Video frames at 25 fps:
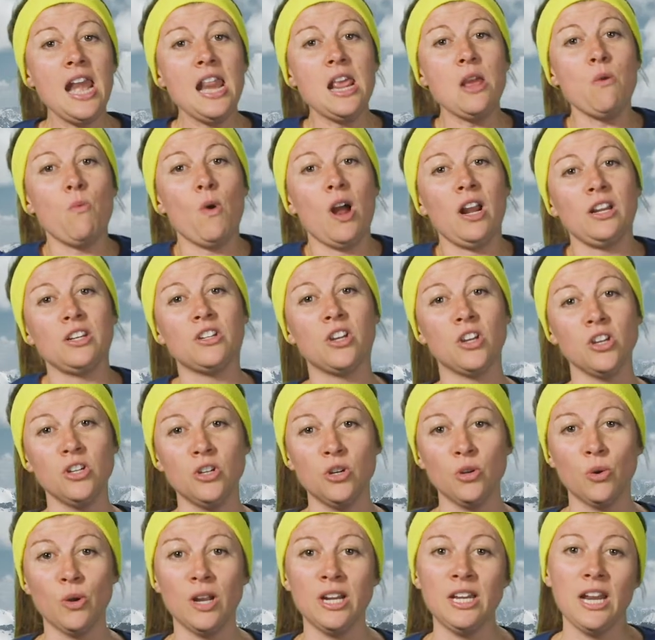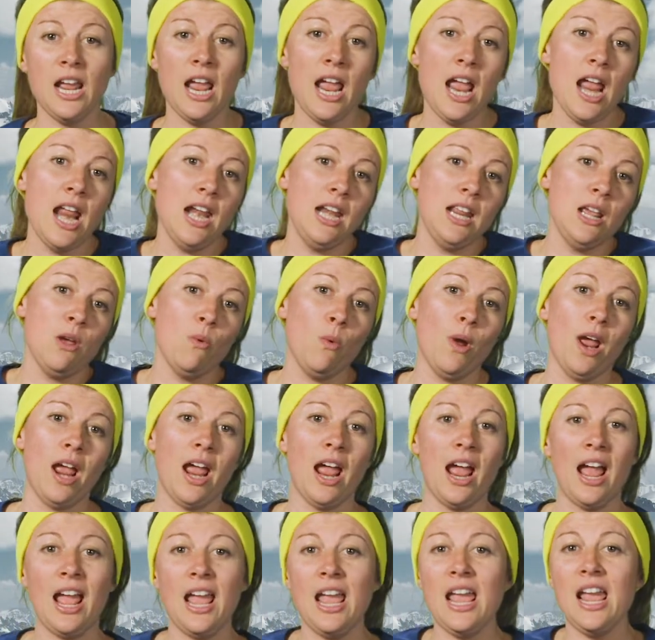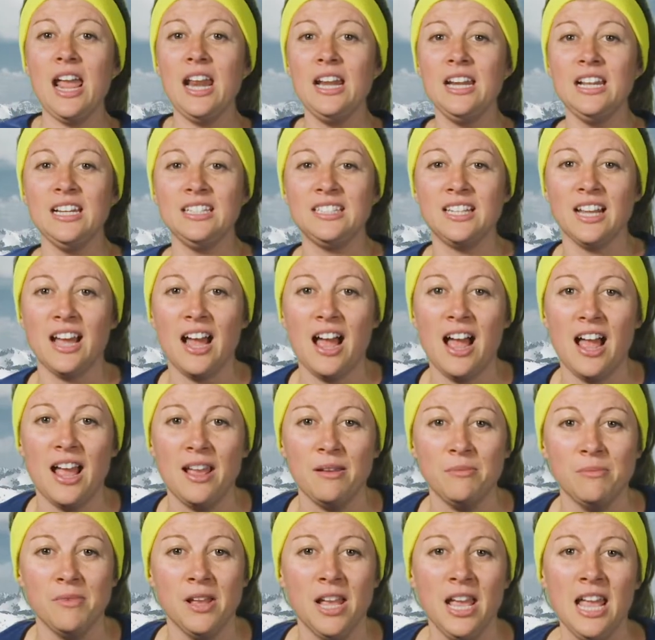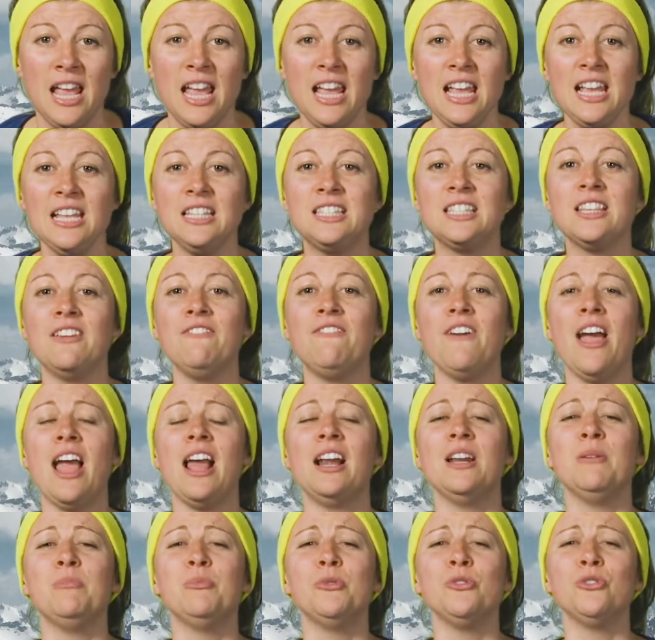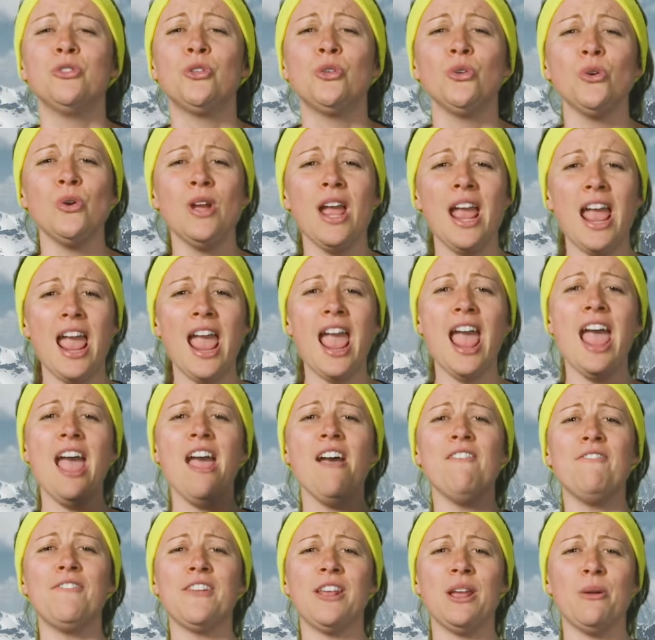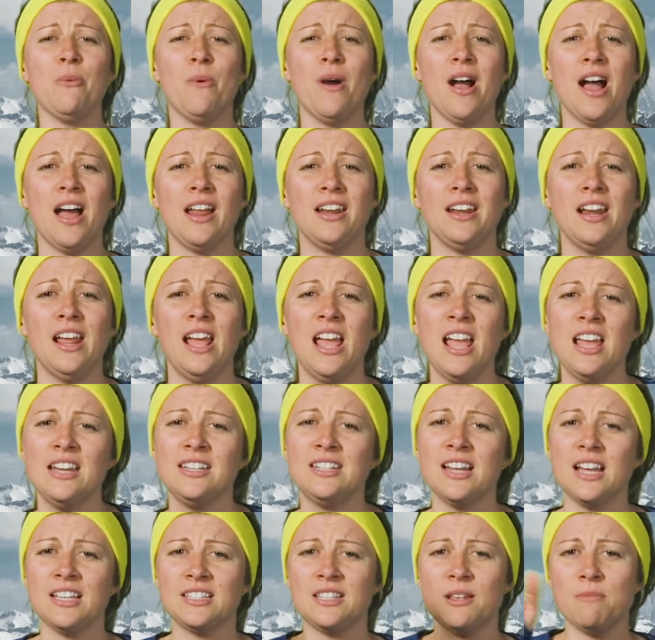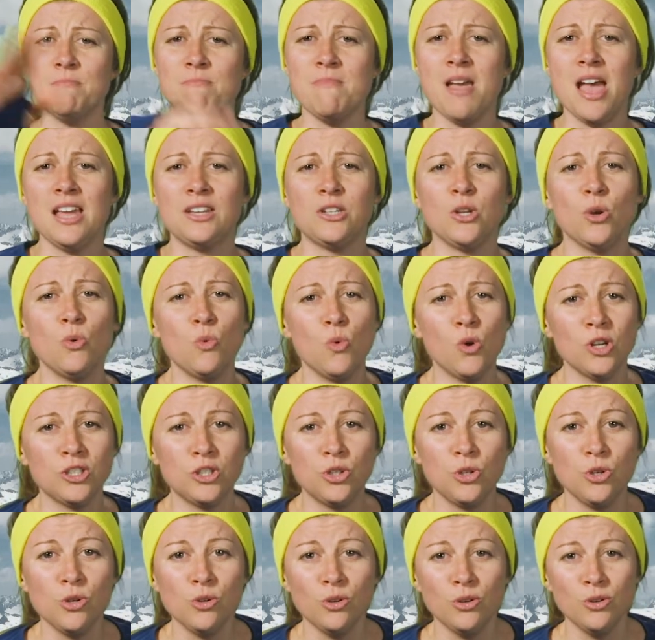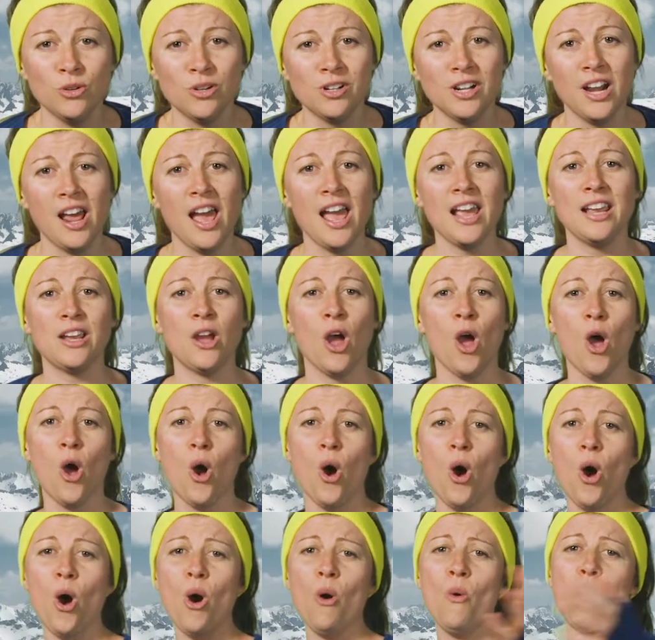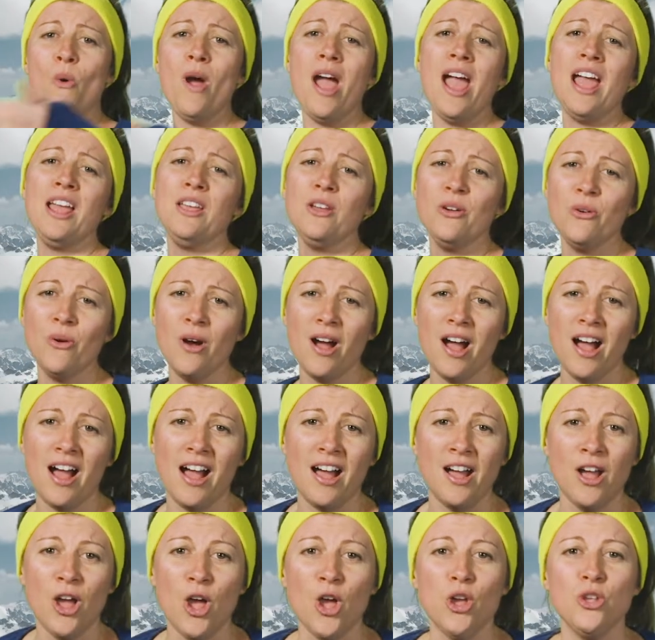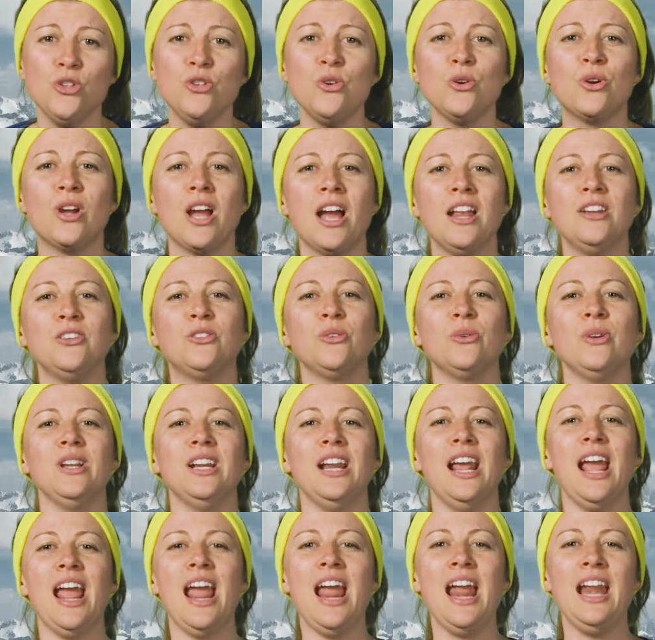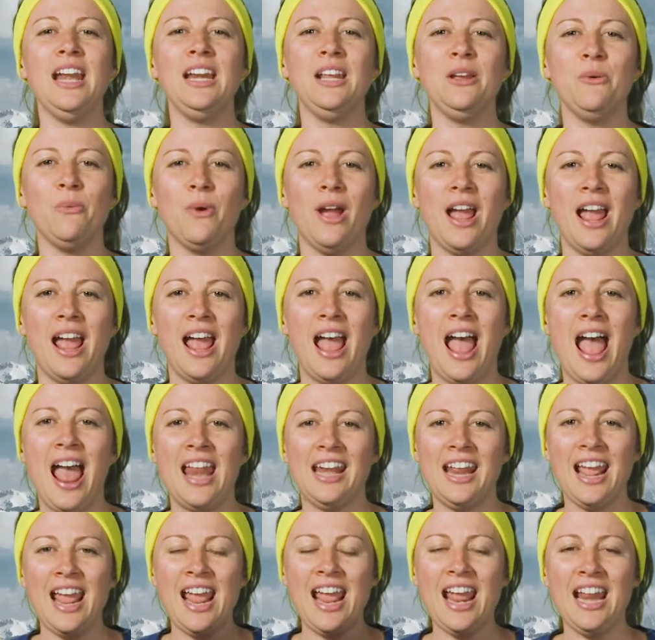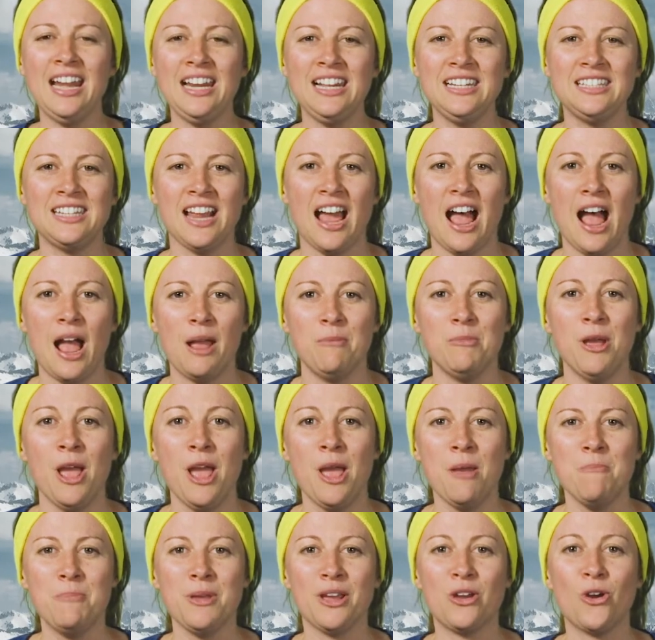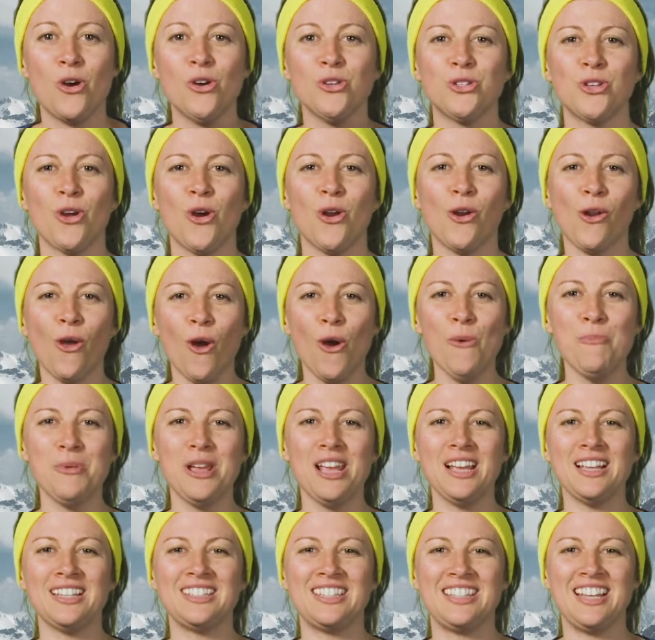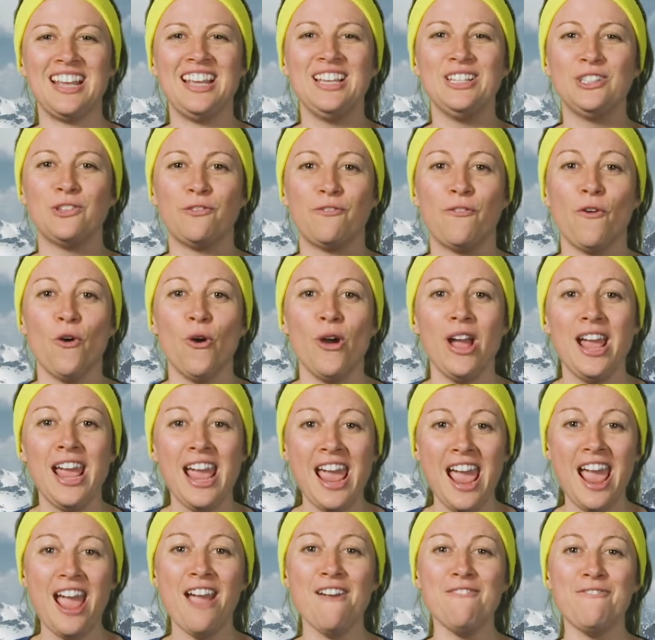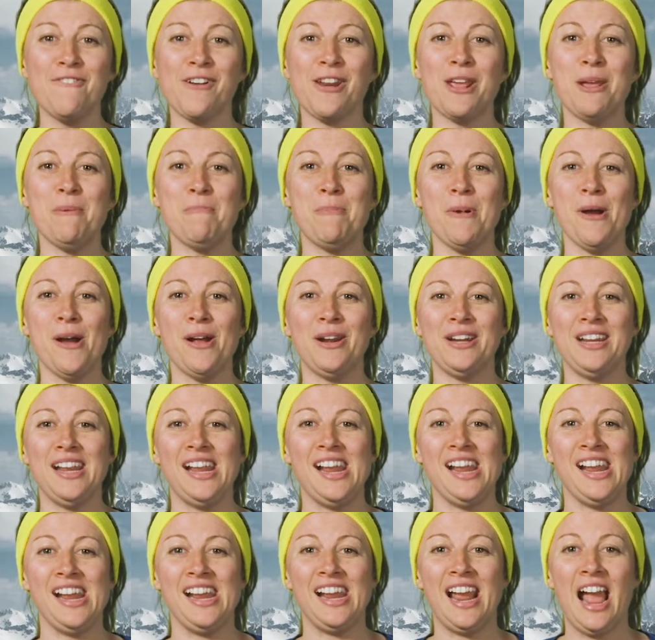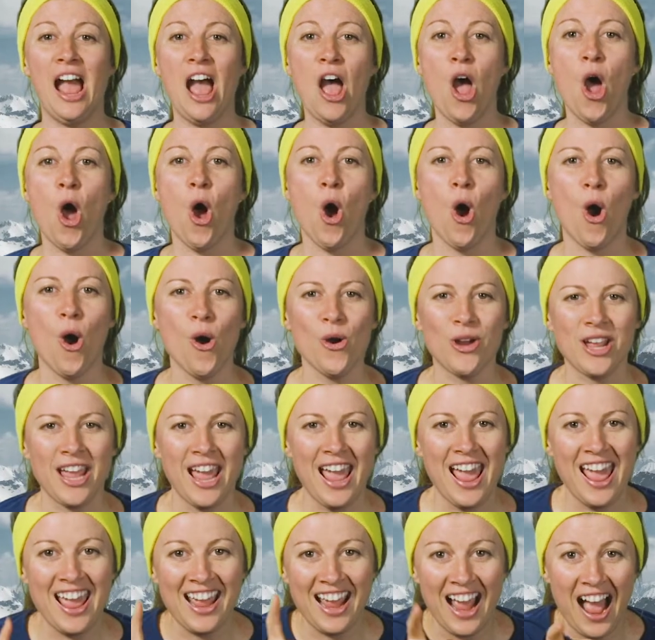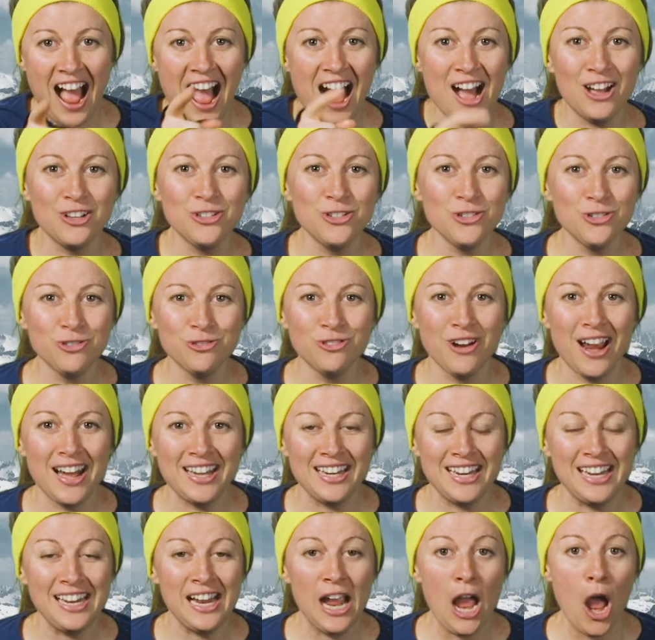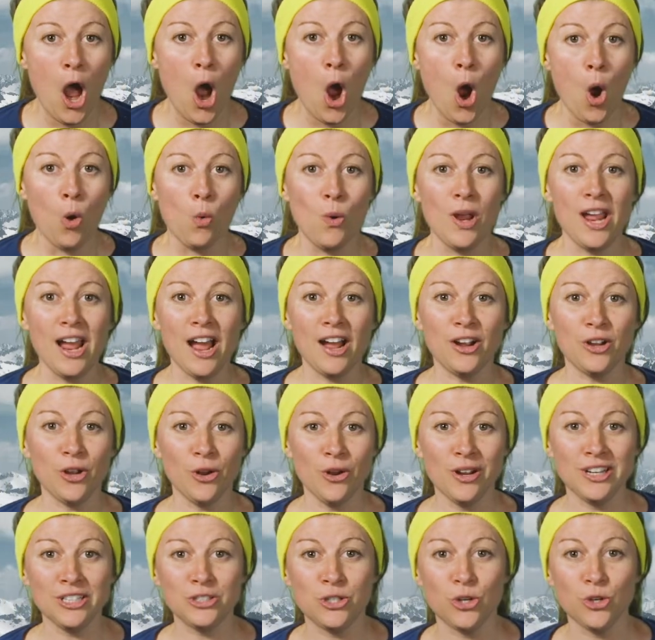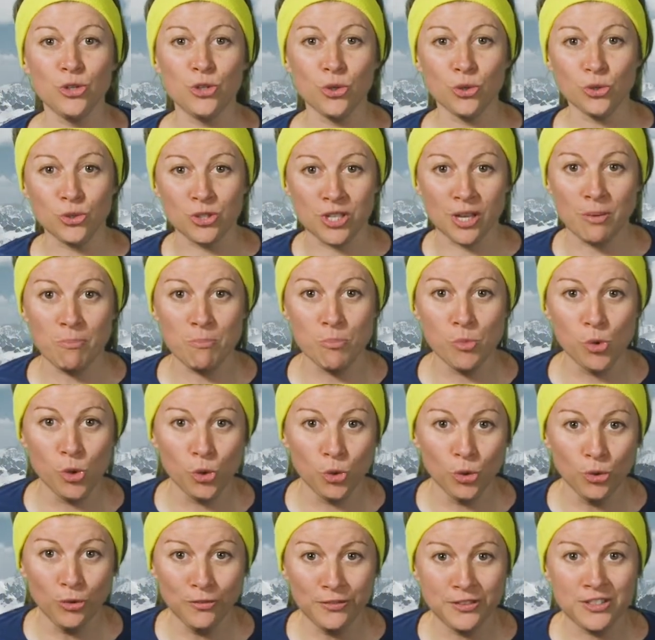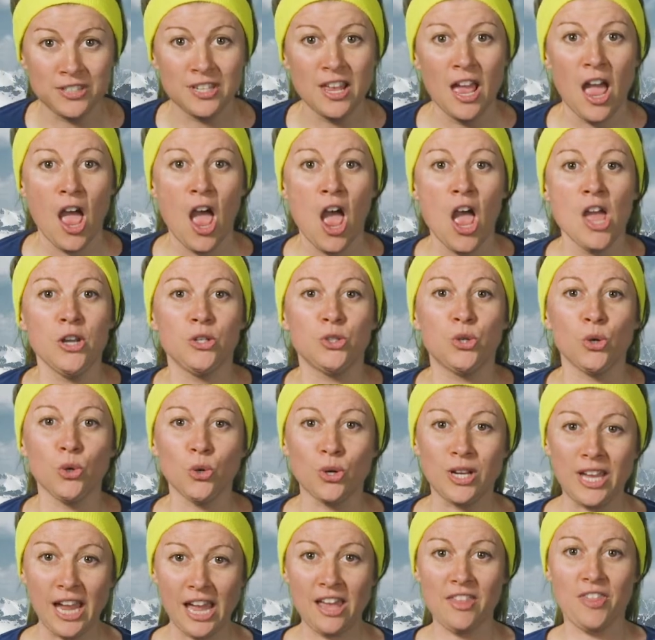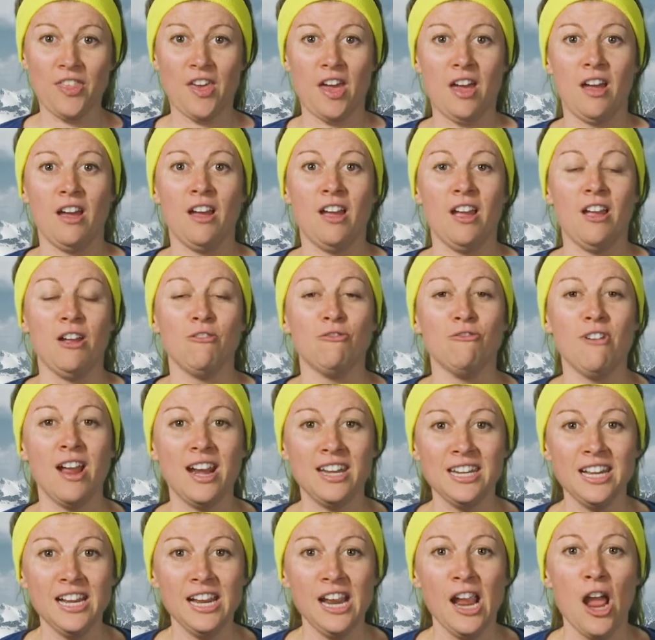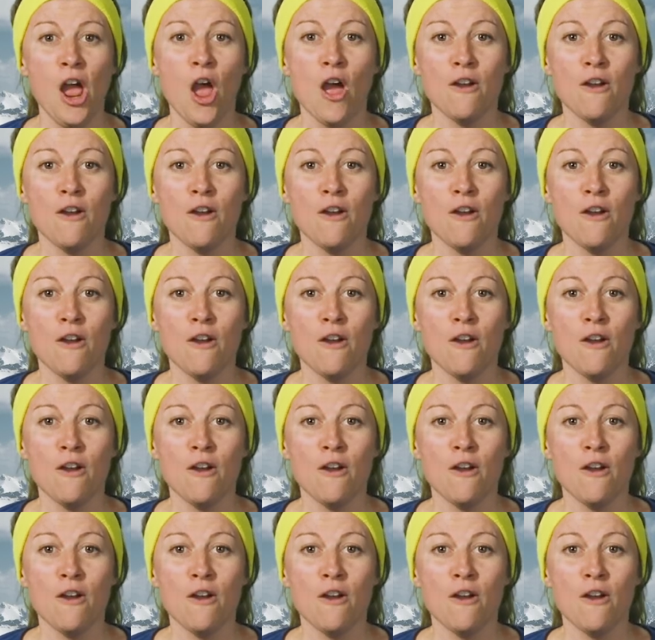Anyone can do it anywhere, anytime. It's available to everyone. Doesn't matter what you look like or where you are. You can do it anywhere and anytime because aerobics is for everybody. Okay, are you ready? We are going to do some moves together. Ready?